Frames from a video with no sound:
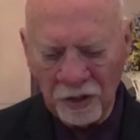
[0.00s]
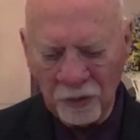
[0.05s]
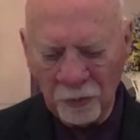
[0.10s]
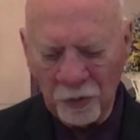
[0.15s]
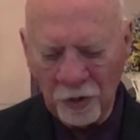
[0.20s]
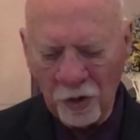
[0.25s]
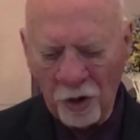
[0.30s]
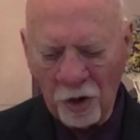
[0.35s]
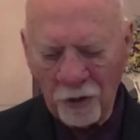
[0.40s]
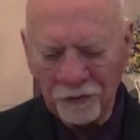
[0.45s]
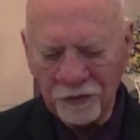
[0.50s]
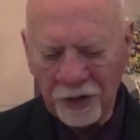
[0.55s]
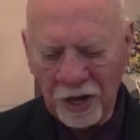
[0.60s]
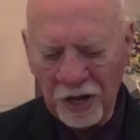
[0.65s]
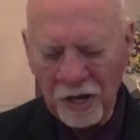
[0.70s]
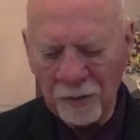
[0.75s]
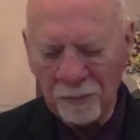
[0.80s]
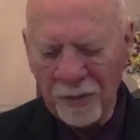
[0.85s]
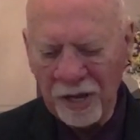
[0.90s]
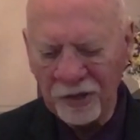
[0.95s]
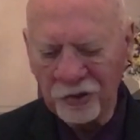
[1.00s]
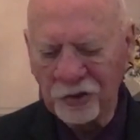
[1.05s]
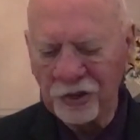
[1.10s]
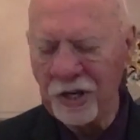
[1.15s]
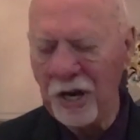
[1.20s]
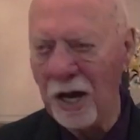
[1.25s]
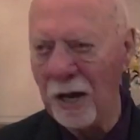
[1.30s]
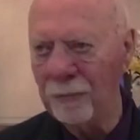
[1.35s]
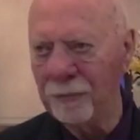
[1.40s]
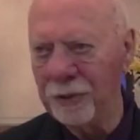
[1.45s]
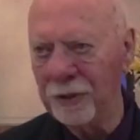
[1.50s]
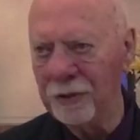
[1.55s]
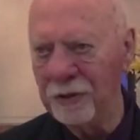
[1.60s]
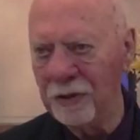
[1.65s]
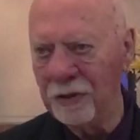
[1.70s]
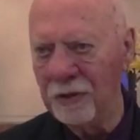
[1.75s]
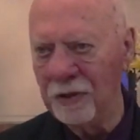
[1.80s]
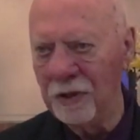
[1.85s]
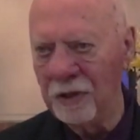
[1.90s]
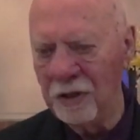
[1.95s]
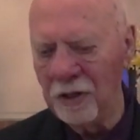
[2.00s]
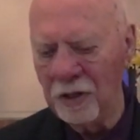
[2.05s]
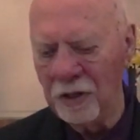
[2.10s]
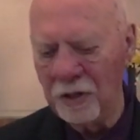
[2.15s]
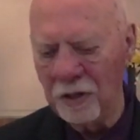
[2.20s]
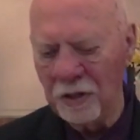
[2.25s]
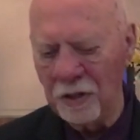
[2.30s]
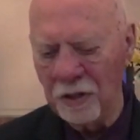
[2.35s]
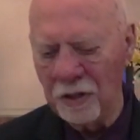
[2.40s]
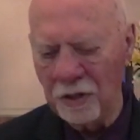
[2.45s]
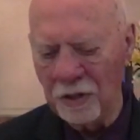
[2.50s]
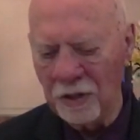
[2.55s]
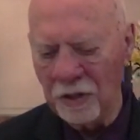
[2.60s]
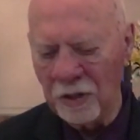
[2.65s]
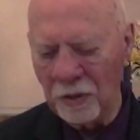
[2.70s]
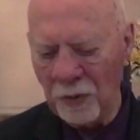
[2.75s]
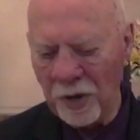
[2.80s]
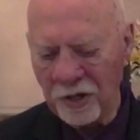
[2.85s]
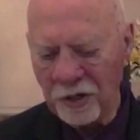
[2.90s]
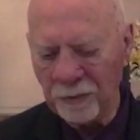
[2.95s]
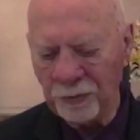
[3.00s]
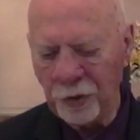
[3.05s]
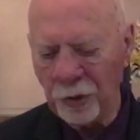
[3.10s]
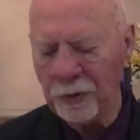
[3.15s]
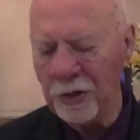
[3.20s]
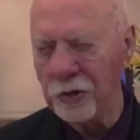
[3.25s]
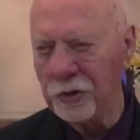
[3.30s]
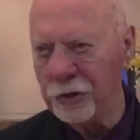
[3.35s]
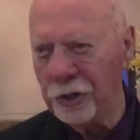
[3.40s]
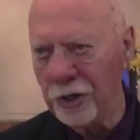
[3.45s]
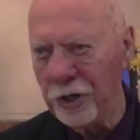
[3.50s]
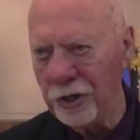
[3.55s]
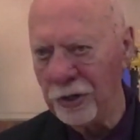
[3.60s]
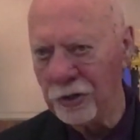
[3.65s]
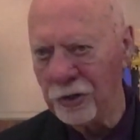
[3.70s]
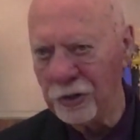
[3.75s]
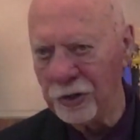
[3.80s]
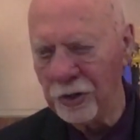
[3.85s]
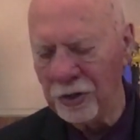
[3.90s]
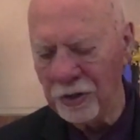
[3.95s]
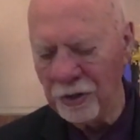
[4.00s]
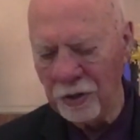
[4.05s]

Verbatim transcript: We all kind of messed up. Welcome to our church.